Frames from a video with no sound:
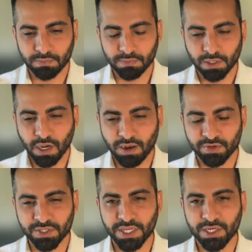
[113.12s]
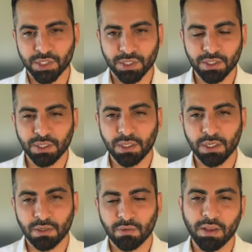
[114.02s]
conversation
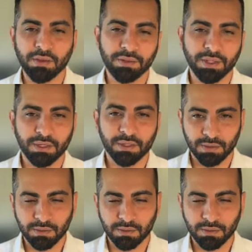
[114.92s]
rather than